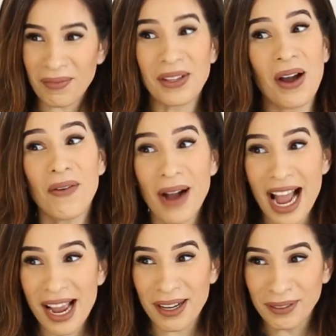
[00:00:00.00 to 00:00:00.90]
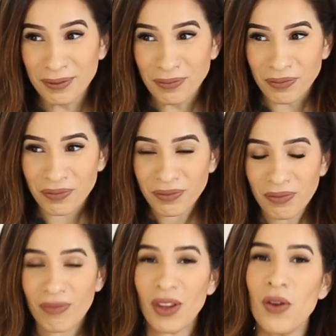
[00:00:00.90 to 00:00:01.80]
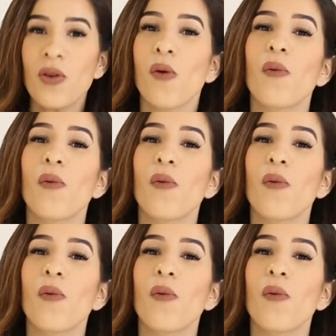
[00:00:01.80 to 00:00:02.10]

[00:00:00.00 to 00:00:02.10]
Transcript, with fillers: No way. I swear.